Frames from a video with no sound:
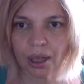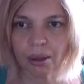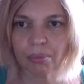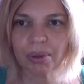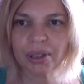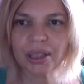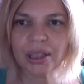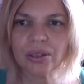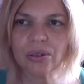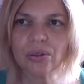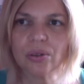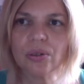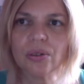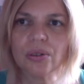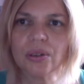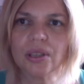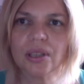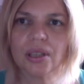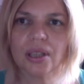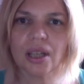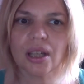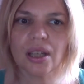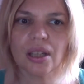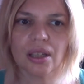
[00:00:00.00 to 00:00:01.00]
But
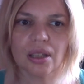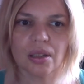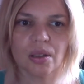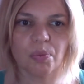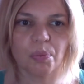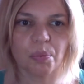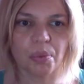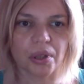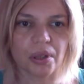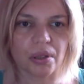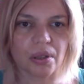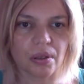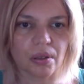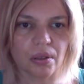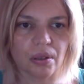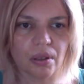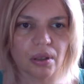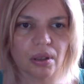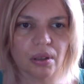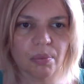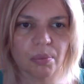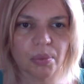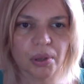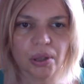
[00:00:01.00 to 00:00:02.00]
don't take it
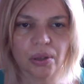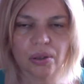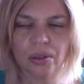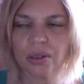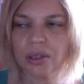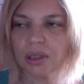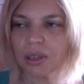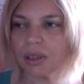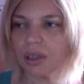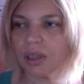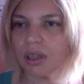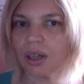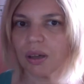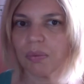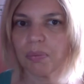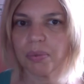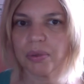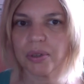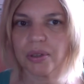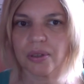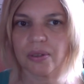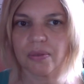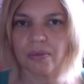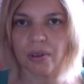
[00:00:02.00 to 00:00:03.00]
personal, because it
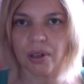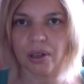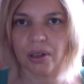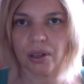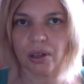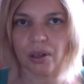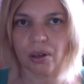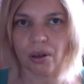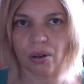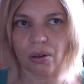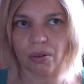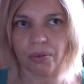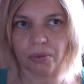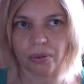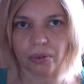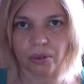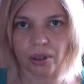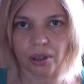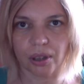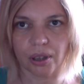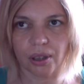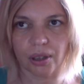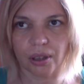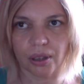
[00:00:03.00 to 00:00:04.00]
happens very
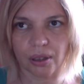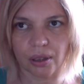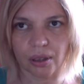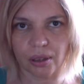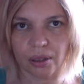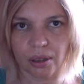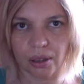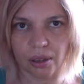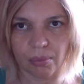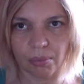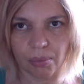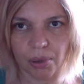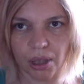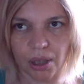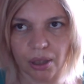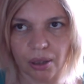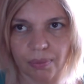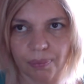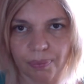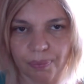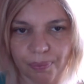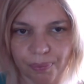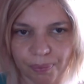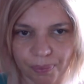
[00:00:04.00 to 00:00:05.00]
often in
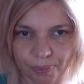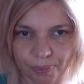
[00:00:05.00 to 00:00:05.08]
academia.